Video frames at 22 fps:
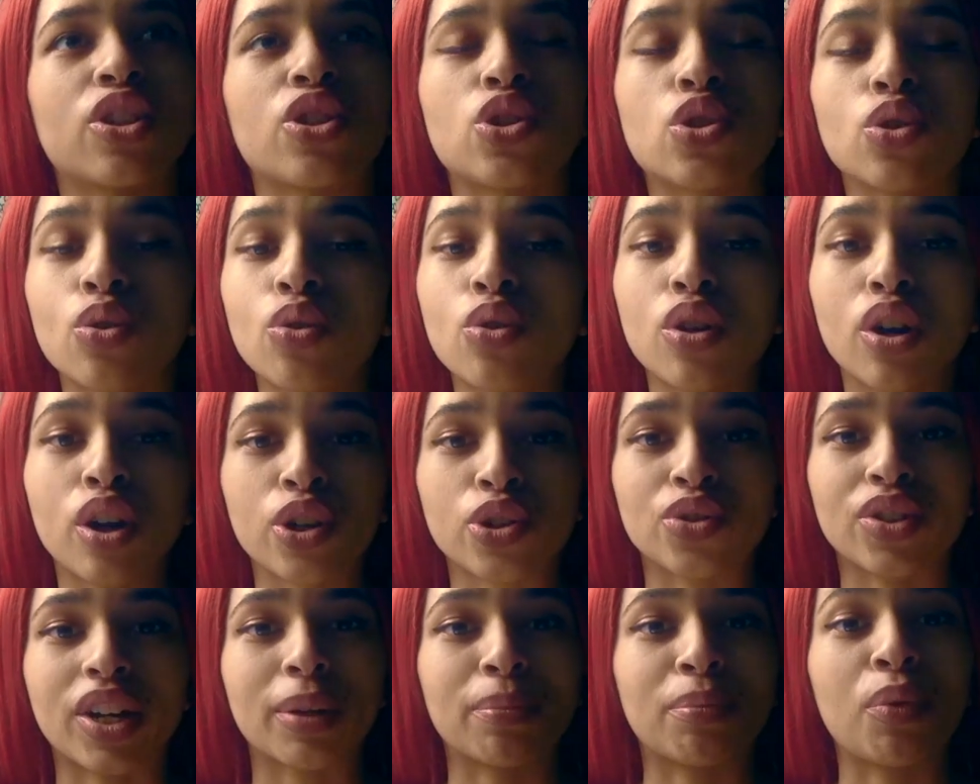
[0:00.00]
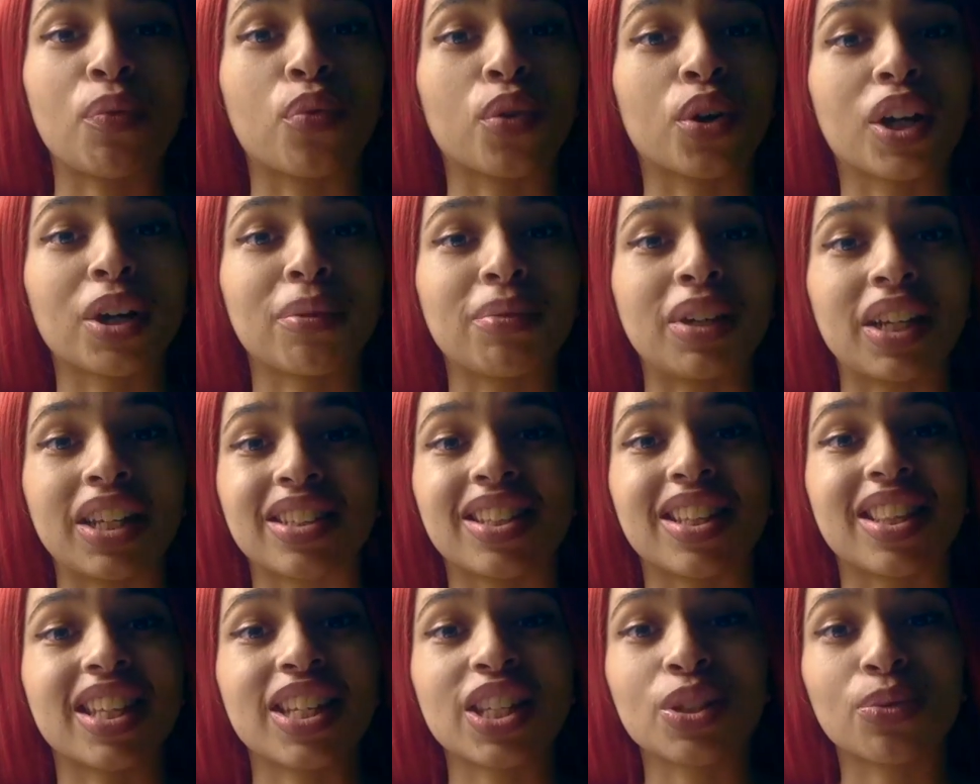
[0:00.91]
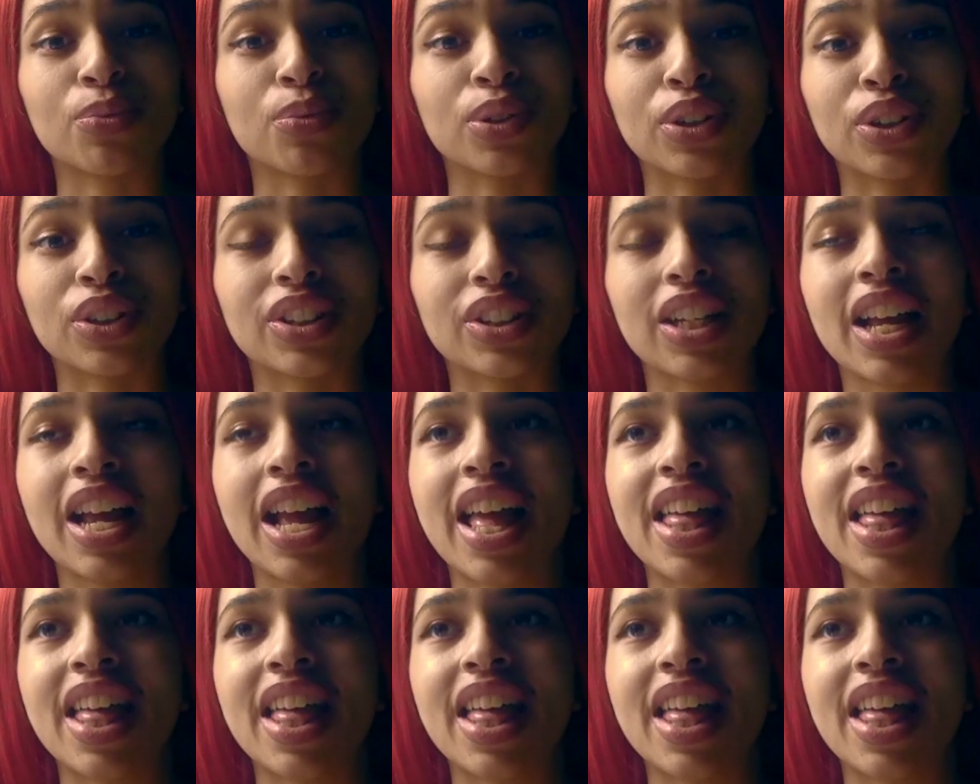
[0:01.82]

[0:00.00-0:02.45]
a soul contract before coming into this world